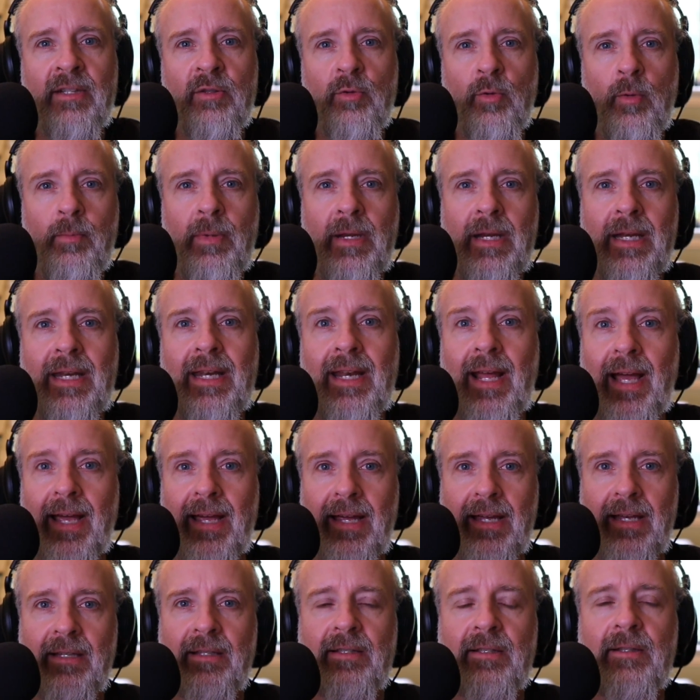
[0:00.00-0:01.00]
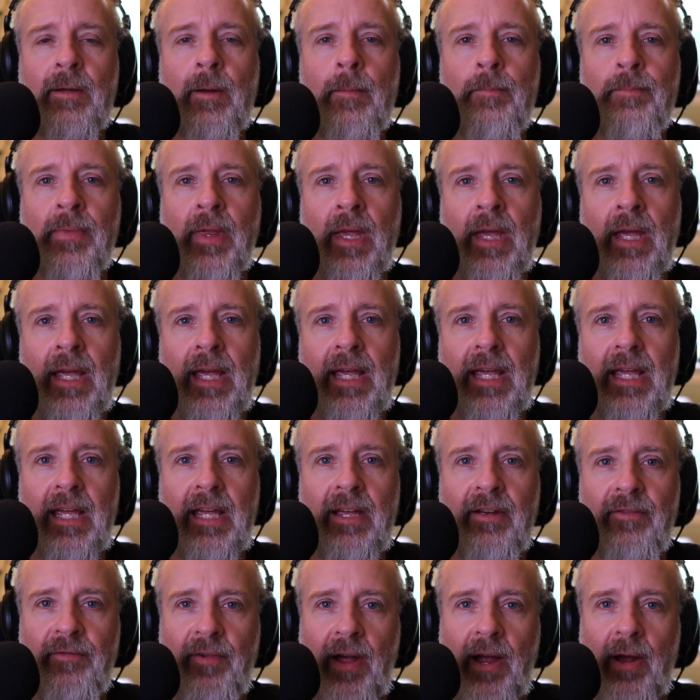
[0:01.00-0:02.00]
would be nice
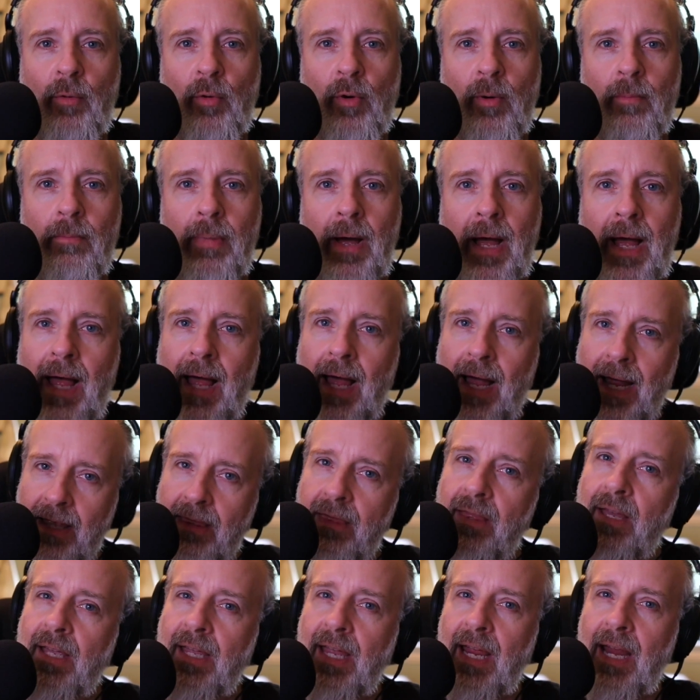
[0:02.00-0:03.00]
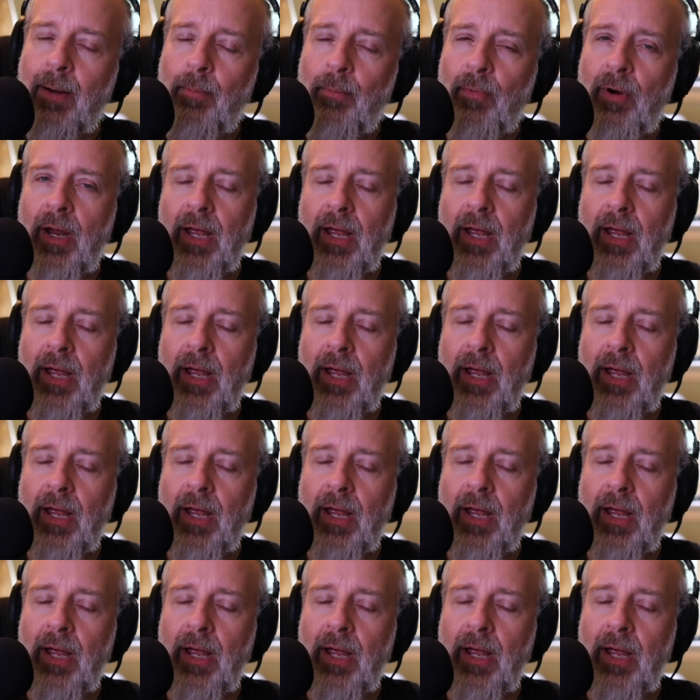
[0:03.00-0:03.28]
if I were behind the camera.